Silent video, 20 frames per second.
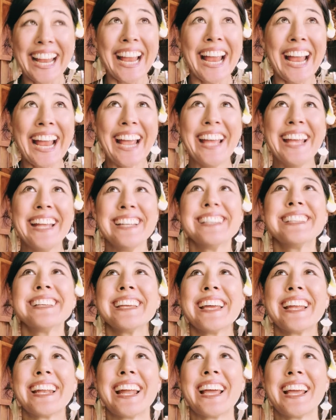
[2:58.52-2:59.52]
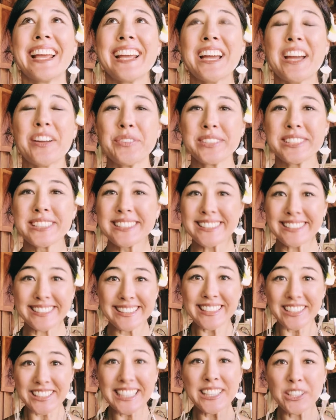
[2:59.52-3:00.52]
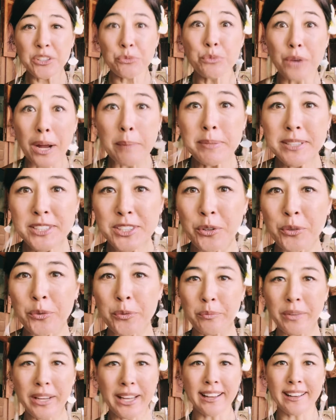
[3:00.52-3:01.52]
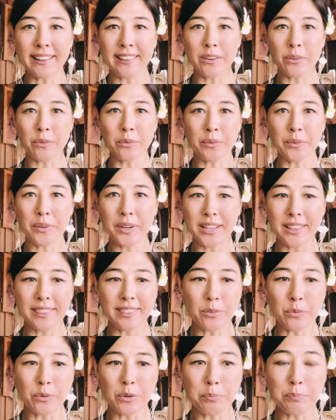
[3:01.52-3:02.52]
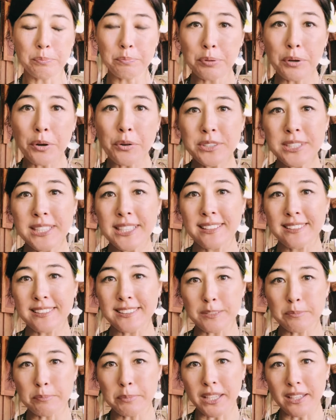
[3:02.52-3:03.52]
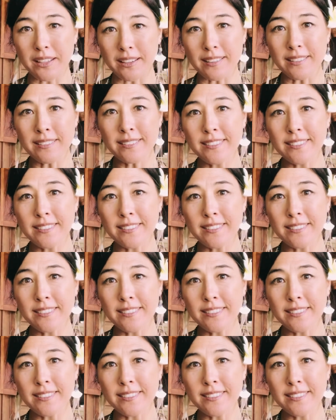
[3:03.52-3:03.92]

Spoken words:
and I was in a ribosome, and there were proteins being